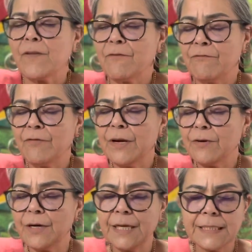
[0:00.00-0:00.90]
fear
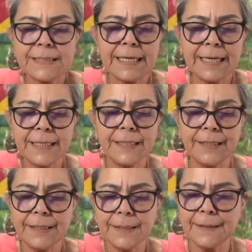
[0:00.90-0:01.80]
and
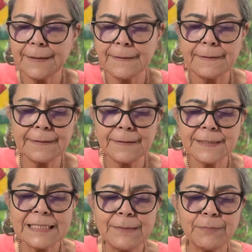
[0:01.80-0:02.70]
anxiety,
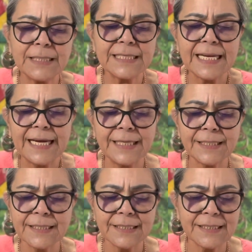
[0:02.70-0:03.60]
sleepless
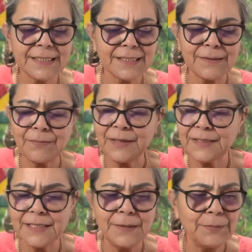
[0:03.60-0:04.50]
nights. Something
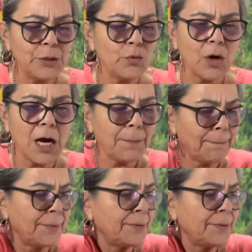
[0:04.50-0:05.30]
is keeping you up.